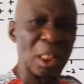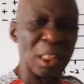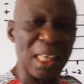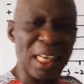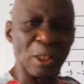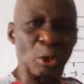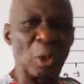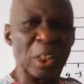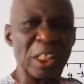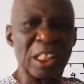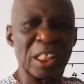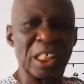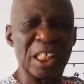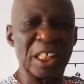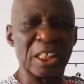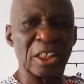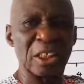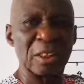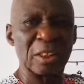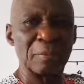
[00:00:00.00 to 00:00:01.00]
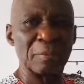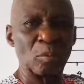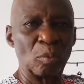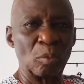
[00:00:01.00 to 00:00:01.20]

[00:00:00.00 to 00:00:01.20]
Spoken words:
That is what it is.